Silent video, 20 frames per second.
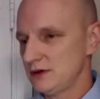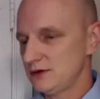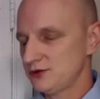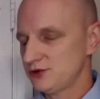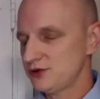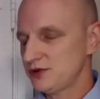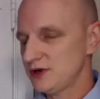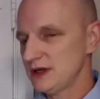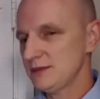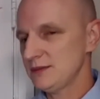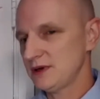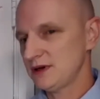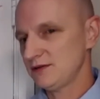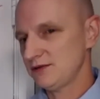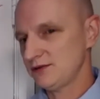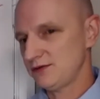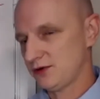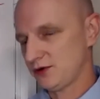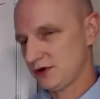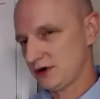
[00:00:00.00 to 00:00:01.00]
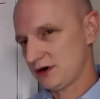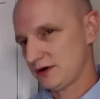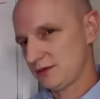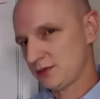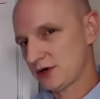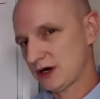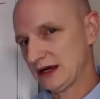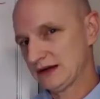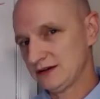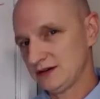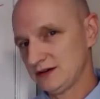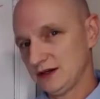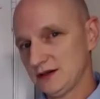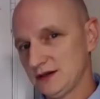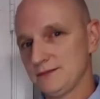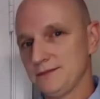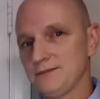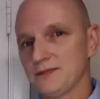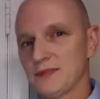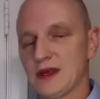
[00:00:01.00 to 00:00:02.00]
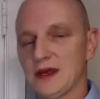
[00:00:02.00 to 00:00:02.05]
treatment for depression